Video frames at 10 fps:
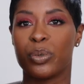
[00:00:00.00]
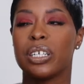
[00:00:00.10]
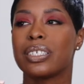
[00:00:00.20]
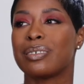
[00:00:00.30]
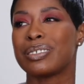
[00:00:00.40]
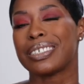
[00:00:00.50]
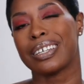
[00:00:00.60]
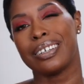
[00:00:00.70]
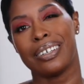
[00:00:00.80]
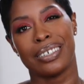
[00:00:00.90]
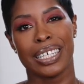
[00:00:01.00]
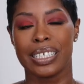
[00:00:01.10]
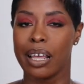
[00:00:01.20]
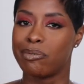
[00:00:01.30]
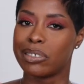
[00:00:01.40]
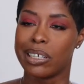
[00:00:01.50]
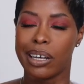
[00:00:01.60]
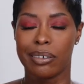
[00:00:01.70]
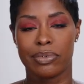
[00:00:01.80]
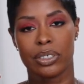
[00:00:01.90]
it was. And I was like, oh, that's kind of a
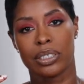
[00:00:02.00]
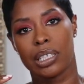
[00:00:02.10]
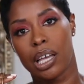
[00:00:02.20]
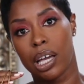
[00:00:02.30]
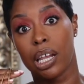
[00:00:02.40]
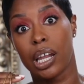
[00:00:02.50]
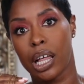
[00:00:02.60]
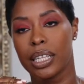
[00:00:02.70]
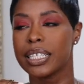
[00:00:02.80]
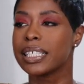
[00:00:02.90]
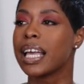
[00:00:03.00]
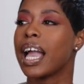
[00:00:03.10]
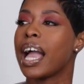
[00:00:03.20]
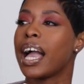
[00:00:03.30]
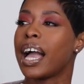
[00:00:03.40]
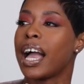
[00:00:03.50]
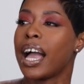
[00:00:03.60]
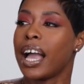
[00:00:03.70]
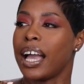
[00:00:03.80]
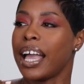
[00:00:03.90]
lot for just like a necklace.
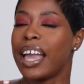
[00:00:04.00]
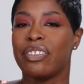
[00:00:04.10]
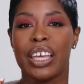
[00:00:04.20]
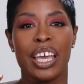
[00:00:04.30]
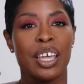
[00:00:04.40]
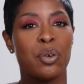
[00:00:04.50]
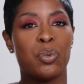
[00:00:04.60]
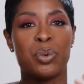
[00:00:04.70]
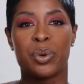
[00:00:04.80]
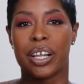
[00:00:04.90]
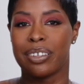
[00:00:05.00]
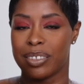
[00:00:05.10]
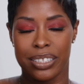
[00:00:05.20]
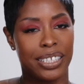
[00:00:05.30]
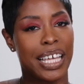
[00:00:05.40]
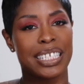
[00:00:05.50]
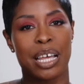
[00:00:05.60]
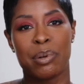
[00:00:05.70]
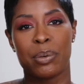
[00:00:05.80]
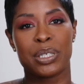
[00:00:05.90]
And then we were in, the last
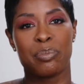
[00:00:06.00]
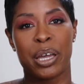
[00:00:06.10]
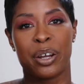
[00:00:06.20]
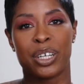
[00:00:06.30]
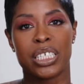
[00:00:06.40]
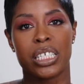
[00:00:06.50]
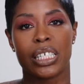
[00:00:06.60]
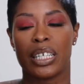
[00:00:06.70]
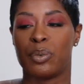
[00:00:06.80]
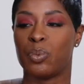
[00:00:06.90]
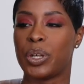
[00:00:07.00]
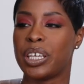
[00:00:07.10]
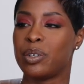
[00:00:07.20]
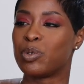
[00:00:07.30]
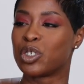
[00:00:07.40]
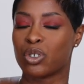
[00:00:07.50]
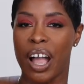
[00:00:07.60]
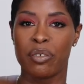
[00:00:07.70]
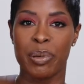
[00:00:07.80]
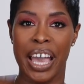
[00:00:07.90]
time I was in Paris, we were
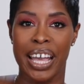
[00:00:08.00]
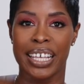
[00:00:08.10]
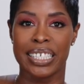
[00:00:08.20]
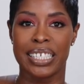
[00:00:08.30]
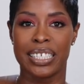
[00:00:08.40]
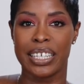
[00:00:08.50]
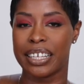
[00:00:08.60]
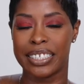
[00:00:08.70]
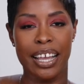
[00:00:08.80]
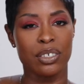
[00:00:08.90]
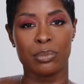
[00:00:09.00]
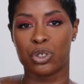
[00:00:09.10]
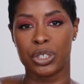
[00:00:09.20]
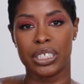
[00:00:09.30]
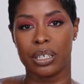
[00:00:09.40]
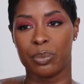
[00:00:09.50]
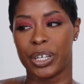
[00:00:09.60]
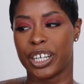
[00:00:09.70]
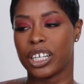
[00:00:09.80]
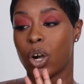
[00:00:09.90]
driving past that down some street
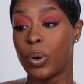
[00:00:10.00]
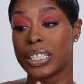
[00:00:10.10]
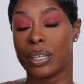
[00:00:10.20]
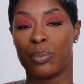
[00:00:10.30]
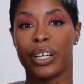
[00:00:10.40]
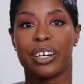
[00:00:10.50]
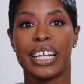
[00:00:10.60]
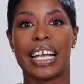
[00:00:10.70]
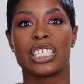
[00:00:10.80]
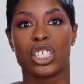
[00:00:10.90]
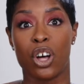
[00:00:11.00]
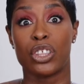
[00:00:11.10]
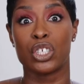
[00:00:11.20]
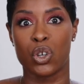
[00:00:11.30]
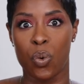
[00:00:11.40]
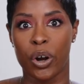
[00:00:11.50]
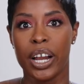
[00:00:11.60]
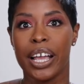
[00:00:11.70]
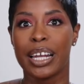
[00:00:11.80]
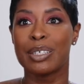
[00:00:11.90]
somewhere, going somewhere, and I saw the
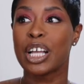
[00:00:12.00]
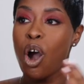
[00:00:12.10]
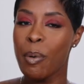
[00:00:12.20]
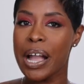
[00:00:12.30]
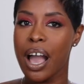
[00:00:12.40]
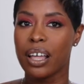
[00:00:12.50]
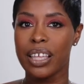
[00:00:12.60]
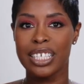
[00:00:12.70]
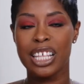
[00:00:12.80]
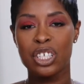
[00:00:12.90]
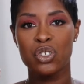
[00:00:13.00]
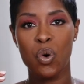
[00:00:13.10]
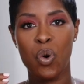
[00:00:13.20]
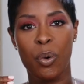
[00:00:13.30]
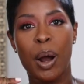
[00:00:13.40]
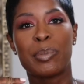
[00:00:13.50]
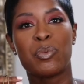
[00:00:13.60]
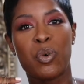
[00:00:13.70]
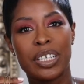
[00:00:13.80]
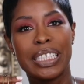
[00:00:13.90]
store. I was like, oh my God, that's that store where I've
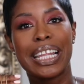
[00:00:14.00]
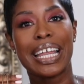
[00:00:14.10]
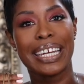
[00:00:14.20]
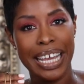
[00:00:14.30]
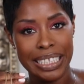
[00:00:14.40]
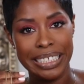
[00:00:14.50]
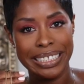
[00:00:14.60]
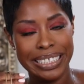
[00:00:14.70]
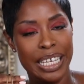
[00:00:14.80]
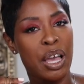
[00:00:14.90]
been wanting that necklace.